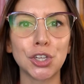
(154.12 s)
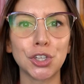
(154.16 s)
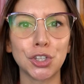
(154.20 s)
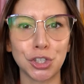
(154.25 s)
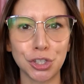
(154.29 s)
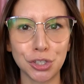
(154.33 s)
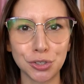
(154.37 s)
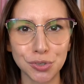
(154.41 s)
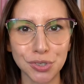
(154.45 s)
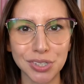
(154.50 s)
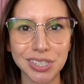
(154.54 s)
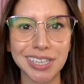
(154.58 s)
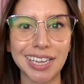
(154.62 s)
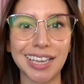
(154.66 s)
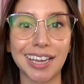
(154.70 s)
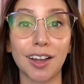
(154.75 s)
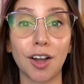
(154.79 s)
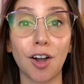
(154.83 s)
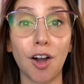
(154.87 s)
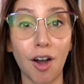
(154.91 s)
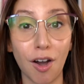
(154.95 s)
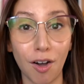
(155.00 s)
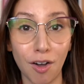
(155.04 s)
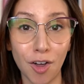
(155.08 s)
Use a
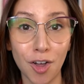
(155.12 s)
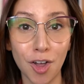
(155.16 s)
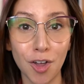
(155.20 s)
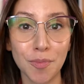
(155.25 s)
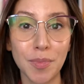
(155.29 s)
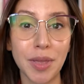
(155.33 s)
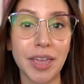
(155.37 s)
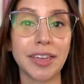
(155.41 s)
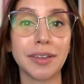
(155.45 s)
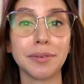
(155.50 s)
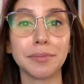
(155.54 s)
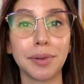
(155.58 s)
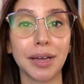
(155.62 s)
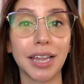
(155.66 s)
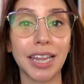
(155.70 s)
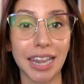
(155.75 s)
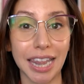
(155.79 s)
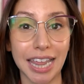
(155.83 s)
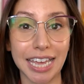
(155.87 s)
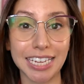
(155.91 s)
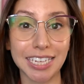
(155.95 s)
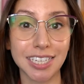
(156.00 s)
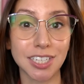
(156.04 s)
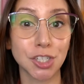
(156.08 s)
calm and
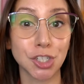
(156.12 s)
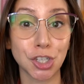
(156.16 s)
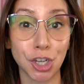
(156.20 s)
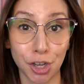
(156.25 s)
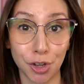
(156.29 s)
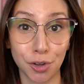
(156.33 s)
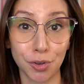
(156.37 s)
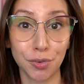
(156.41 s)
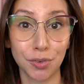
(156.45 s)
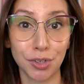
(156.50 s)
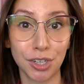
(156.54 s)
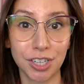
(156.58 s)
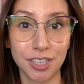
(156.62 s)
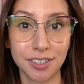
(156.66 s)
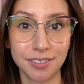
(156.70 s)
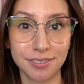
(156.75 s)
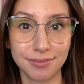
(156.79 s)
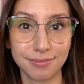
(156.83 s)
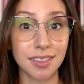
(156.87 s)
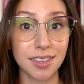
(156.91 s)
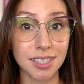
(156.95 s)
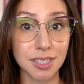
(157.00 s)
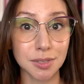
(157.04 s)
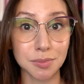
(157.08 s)
polite tone.
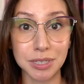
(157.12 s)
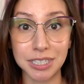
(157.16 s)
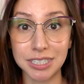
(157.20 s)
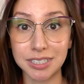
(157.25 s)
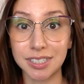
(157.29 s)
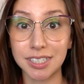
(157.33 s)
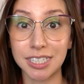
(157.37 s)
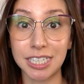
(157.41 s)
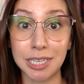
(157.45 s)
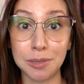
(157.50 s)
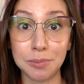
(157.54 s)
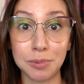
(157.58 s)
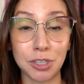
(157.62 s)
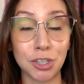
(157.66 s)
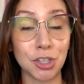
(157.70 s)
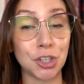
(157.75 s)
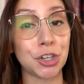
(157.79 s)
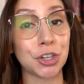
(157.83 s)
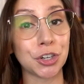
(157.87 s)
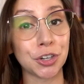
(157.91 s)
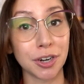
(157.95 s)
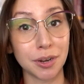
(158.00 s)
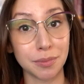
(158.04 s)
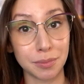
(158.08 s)
This means keeping
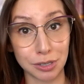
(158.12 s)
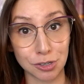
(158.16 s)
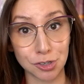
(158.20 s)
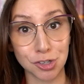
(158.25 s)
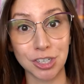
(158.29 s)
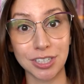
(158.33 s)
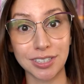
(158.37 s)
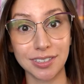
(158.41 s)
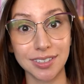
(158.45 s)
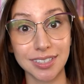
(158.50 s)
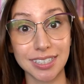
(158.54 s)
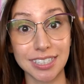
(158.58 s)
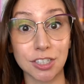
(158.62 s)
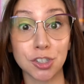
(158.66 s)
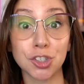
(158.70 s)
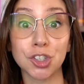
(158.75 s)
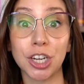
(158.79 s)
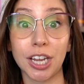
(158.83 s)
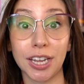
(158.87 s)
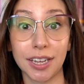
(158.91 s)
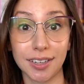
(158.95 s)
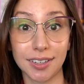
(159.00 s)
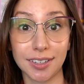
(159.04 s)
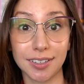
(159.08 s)
your emotions in
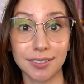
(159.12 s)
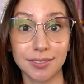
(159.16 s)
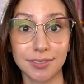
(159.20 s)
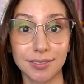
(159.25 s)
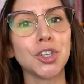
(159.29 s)
check.